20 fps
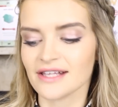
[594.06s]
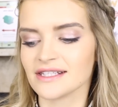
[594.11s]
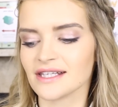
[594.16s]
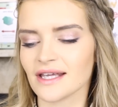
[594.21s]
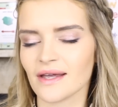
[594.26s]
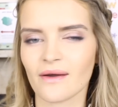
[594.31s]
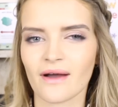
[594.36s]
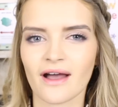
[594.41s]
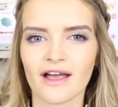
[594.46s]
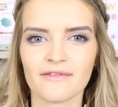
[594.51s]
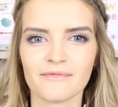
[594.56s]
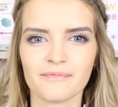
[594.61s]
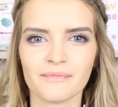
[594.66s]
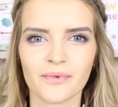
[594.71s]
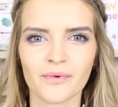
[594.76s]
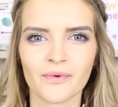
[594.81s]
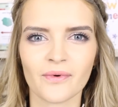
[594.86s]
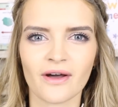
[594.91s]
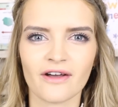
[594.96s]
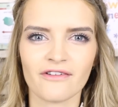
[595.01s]
So I've
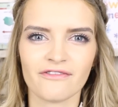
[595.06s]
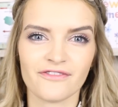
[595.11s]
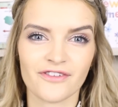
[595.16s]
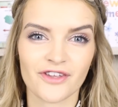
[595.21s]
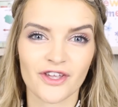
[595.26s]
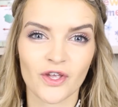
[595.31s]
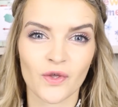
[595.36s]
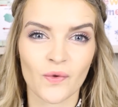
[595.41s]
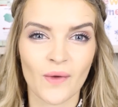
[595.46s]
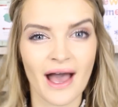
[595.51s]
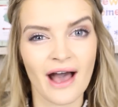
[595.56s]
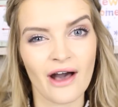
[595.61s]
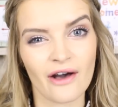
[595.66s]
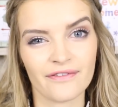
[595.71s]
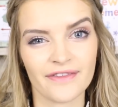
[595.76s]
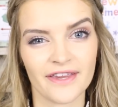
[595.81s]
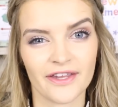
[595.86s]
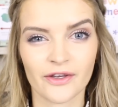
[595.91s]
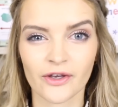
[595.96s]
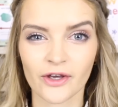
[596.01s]
bought a few
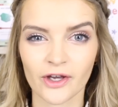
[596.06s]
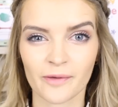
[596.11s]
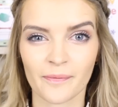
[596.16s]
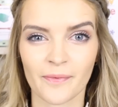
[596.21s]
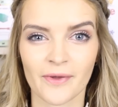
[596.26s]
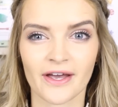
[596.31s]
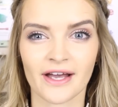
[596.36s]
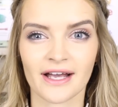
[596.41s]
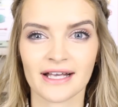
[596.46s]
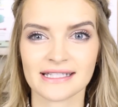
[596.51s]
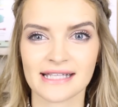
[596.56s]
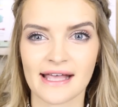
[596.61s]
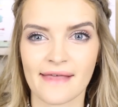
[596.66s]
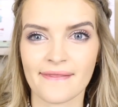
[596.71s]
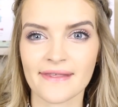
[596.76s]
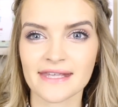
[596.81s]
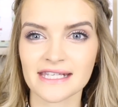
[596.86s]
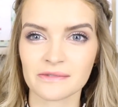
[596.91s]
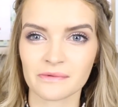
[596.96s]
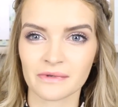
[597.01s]
healthy cookbooks,
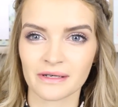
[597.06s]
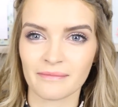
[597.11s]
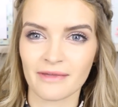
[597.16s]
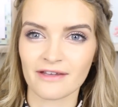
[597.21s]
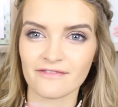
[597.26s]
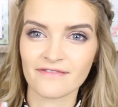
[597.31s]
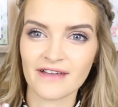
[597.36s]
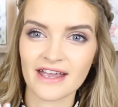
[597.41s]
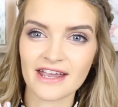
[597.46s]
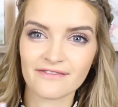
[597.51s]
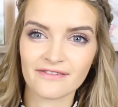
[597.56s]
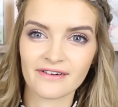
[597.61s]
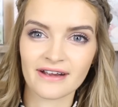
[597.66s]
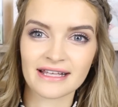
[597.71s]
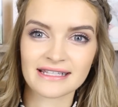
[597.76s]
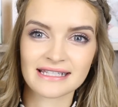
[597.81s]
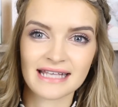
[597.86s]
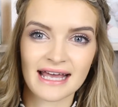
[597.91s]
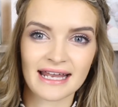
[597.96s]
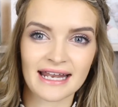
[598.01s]
and this is one of my
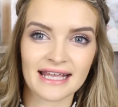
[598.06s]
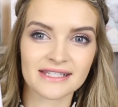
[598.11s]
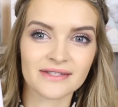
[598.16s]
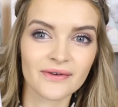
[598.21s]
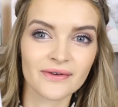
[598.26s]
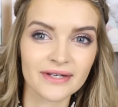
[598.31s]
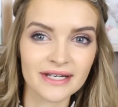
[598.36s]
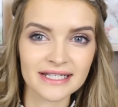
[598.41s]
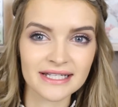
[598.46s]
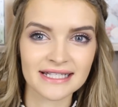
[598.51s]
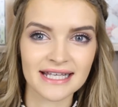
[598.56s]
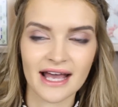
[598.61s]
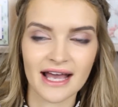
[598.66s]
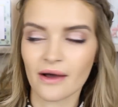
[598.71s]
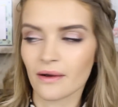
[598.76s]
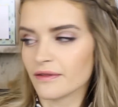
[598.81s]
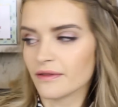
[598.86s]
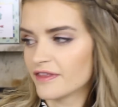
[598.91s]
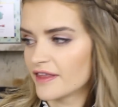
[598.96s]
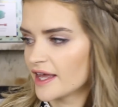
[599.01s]
favourites, and it's Honestly
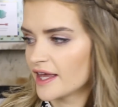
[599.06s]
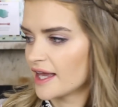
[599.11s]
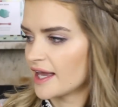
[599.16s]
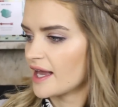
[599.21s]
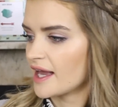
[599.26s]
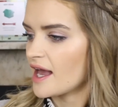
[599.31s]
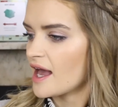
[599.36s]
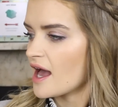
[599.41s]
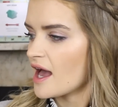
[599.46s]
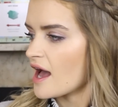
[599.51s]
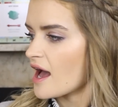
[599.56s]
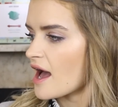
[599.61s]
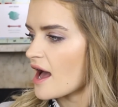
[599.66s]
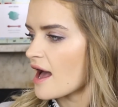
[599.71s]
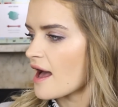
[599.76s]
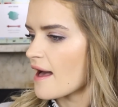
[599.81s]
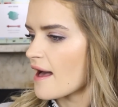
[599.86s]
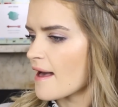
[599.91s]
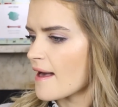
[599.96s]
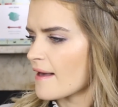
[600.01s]
Healthy.
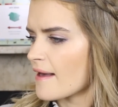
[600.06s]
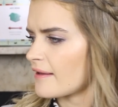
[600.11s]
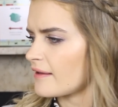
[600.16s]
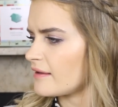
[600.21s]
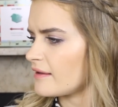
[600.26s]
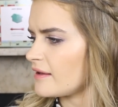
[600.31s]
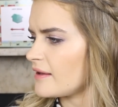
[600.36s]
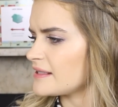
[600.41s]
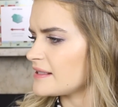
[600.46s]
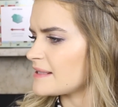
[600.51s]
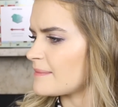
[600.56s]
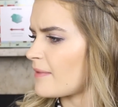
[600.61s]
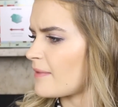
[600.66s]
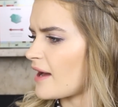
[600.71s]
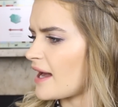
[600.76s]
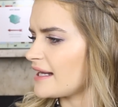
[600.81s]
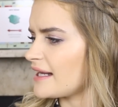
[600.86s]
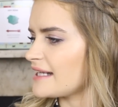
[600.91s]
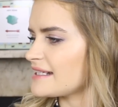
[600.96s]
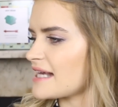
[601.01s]
Uh, who's it
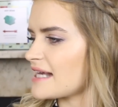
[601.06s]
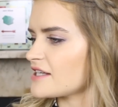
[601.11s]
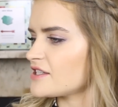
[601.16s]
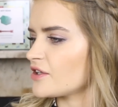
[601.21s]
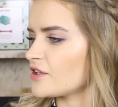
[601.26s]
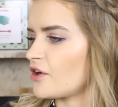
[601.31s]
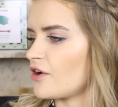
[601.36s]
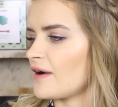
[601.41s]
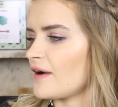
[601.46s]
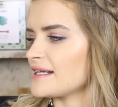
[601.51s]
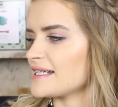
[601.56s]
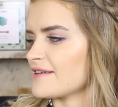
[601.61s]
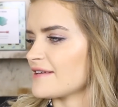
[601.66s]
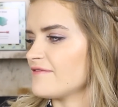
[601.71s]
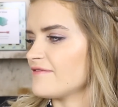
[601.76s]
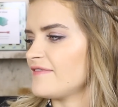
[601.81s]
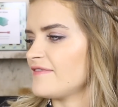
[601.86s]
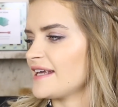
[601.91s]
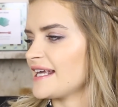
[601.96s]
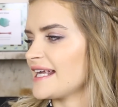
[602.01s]
by? Natasha Cort
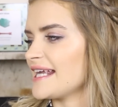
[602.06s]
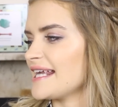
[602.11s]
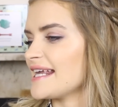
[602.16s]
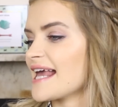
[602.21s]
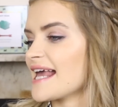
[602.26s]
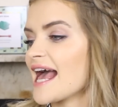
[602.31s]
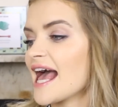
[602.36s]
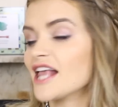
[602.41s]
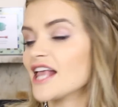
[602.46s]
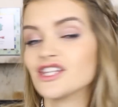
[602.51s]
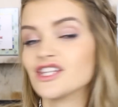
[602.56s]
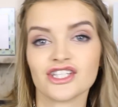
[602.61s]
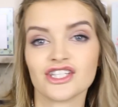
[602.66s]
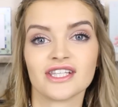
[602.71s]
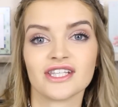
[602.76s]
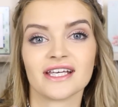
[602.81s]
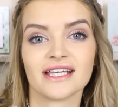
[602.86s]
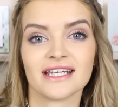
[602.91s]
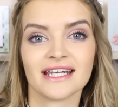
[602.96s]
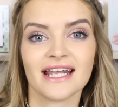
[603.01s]
and Vicky
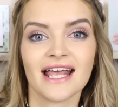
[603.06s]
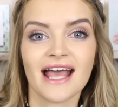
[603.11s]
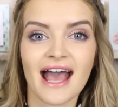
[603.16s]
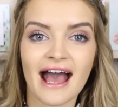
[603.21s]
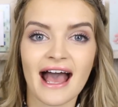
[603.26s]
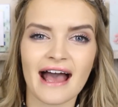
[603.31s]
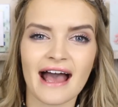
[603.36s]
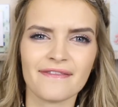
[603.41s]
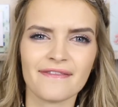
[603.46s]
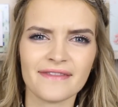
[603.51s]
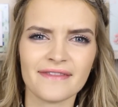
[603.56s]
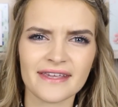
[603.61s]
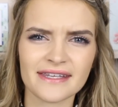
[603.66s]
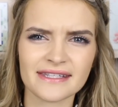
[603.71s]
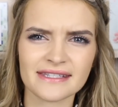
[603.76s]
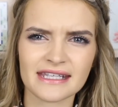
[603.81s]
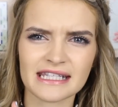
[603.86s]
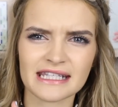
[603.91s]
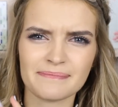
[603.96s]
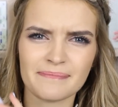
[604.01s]
Edgson, and
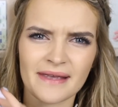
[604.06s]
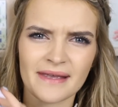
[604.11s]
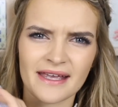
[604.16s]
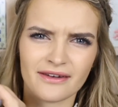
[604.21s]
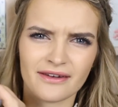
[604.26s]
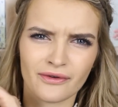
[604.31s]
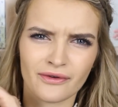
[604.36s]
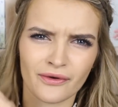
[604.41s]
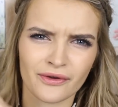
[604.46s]
this has been